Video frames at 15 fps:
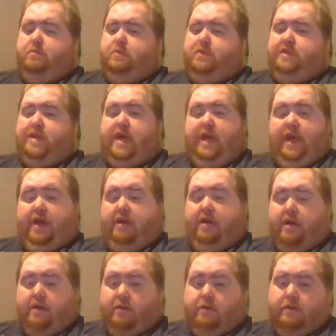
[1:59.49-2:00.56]

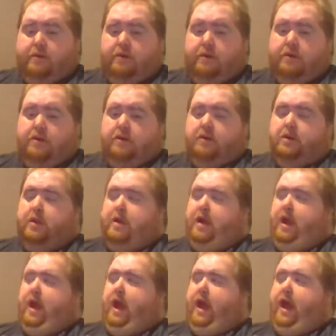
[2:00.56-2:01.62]
Sekiro,
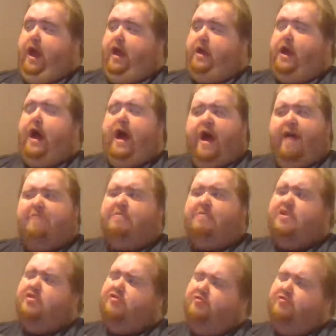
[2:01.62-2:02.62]
and I have been